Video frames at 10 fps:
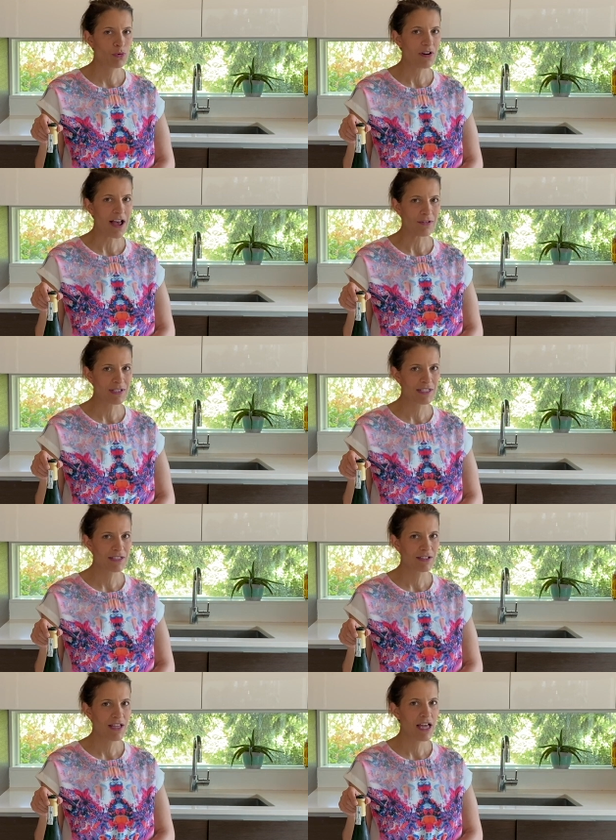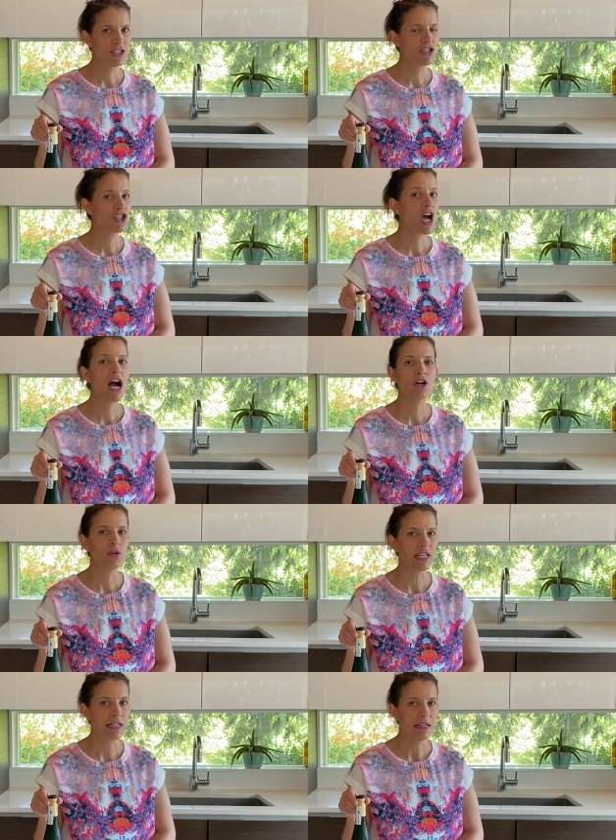pronounced
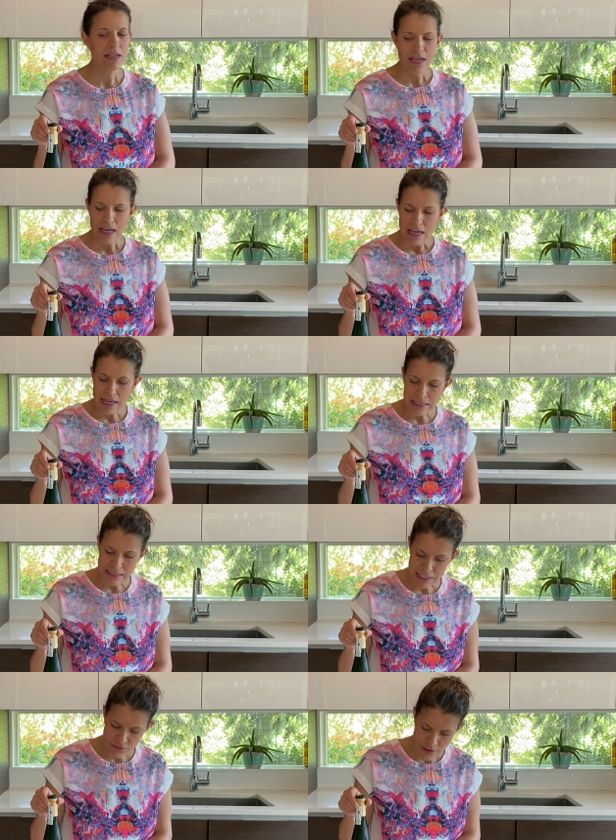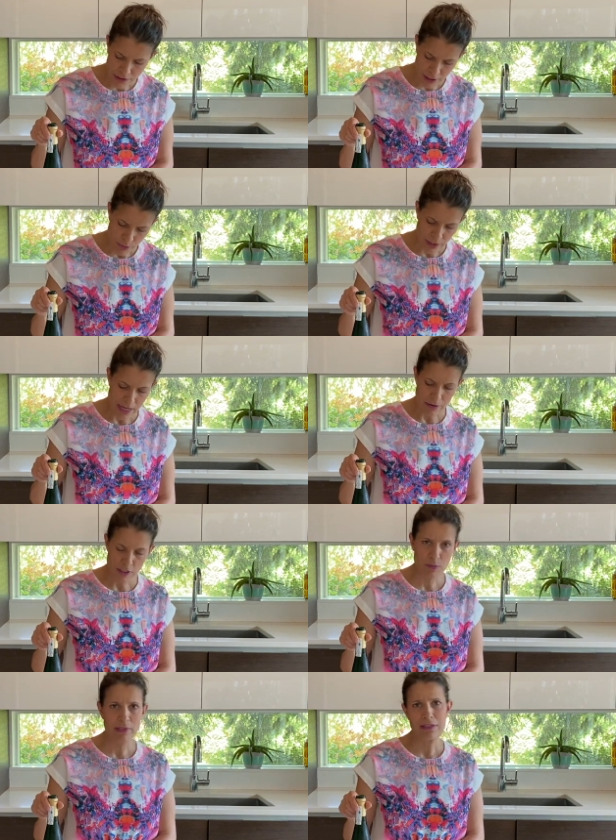Txakoli. And it's difficultly
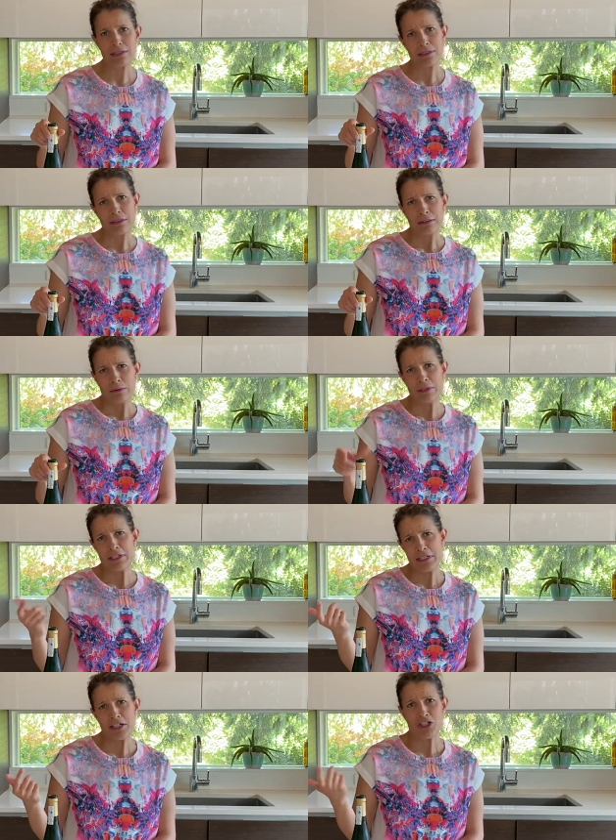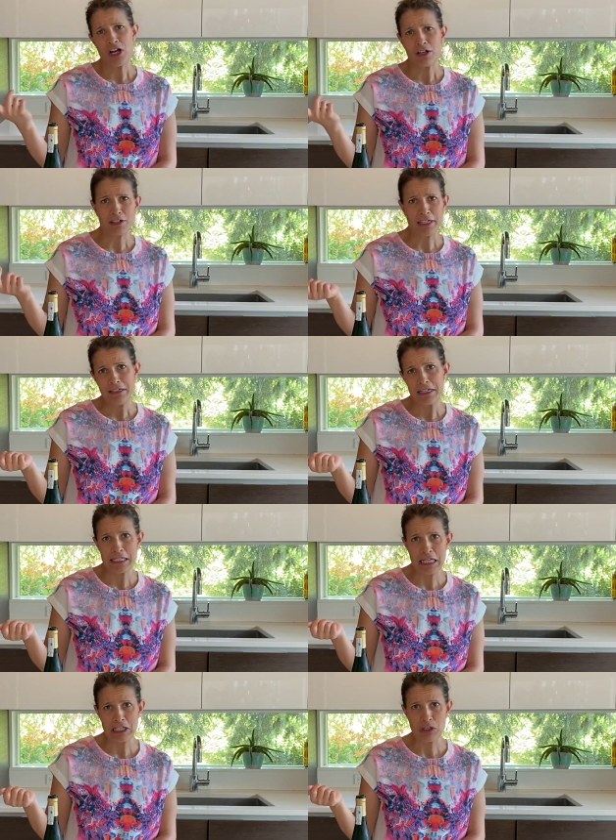pronounced because when you say Txakoli, it's
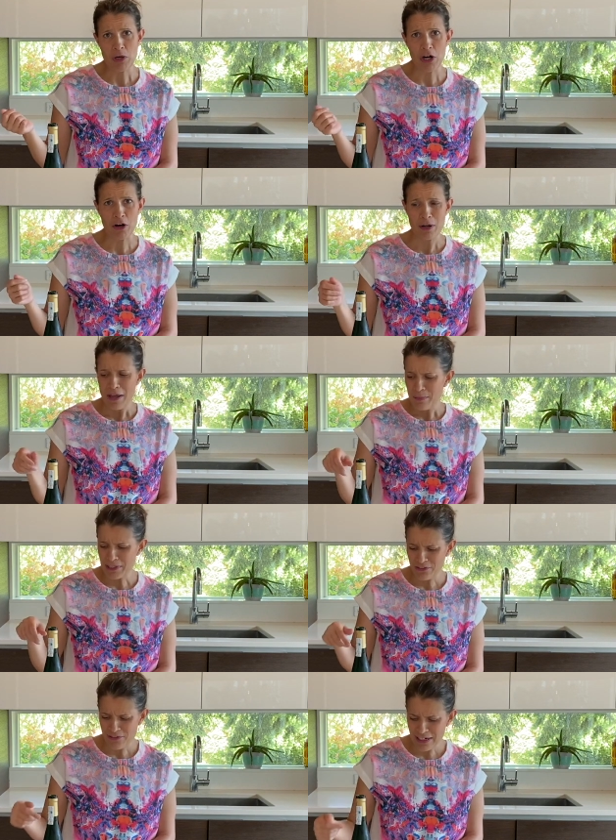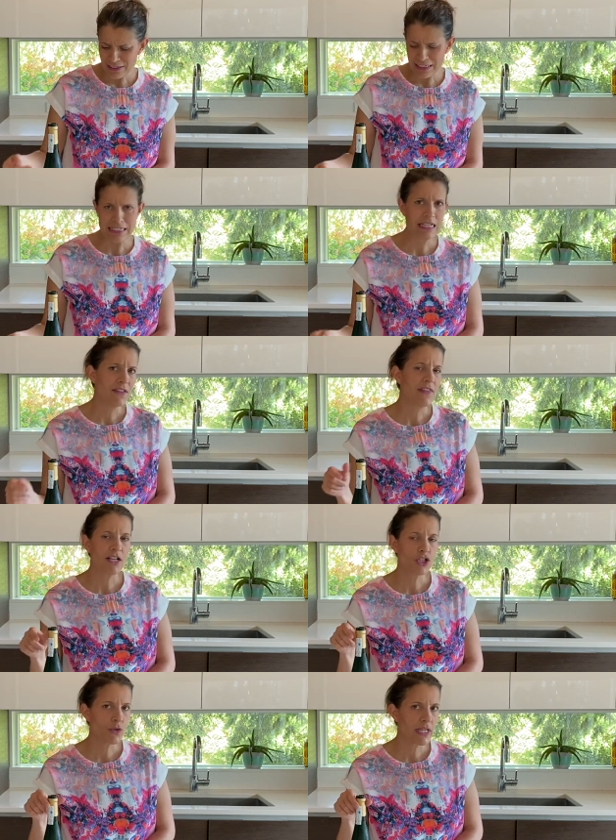not so hard. But the fact that it's got
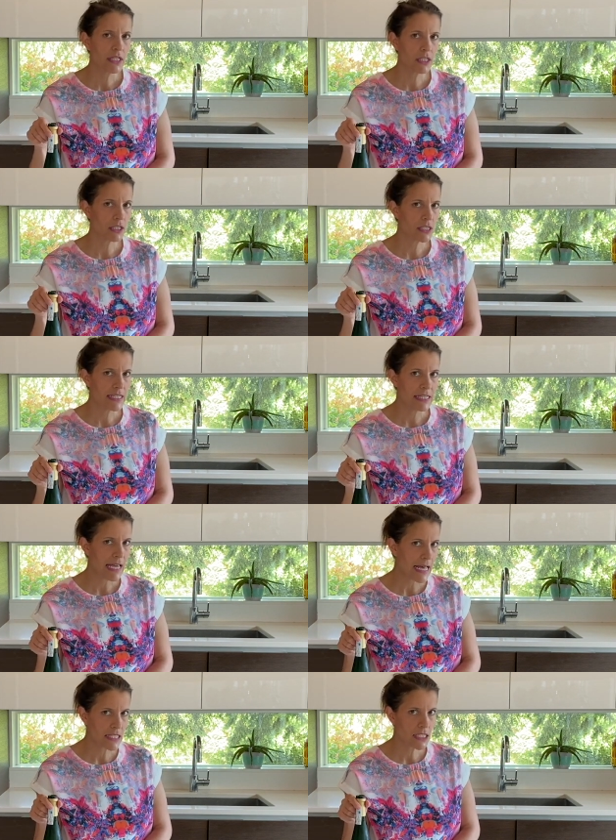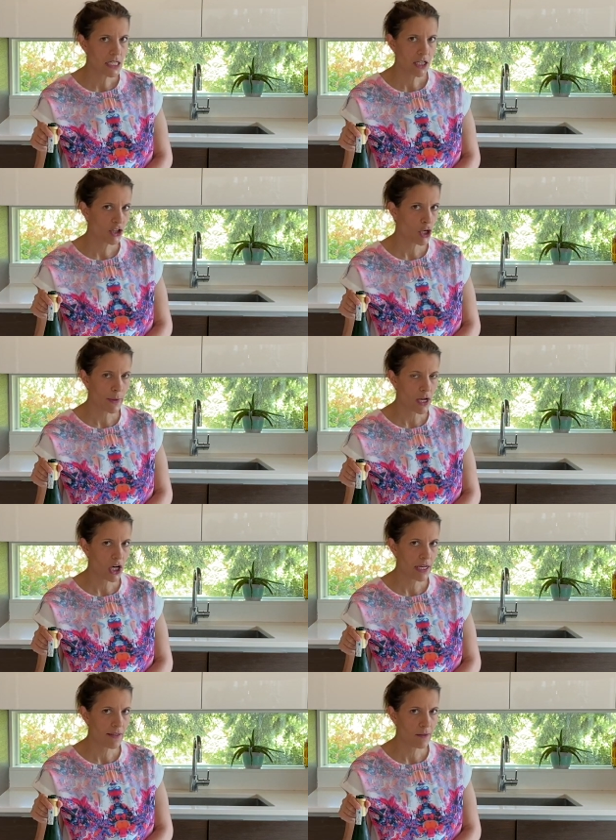that tricky little TX going
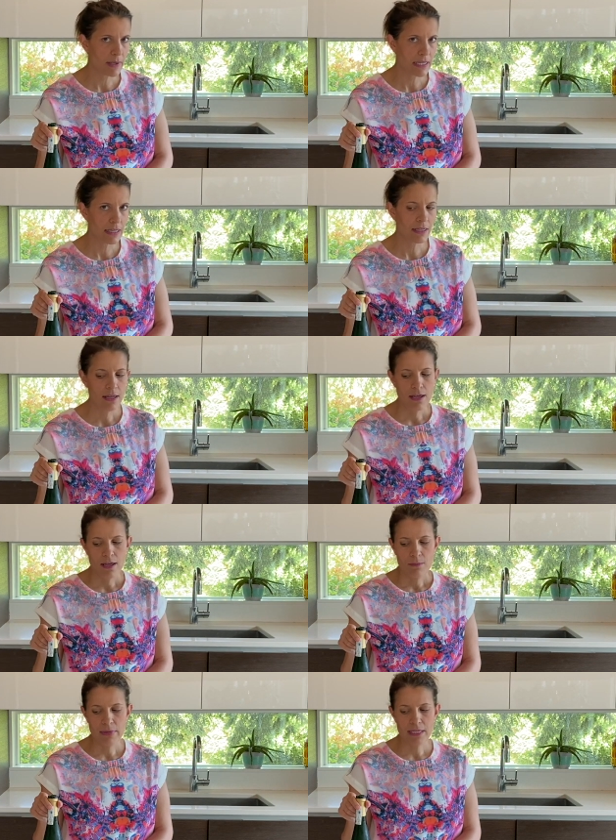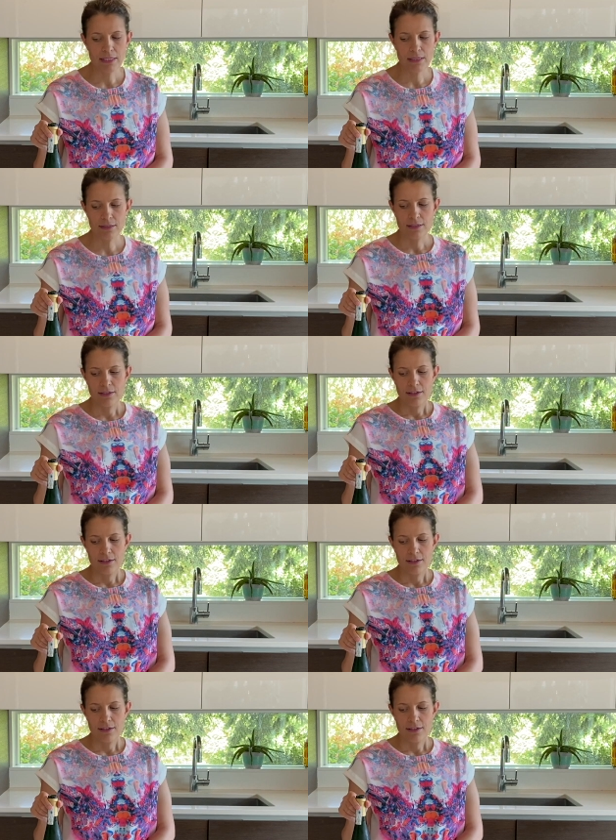on in the beginning makes it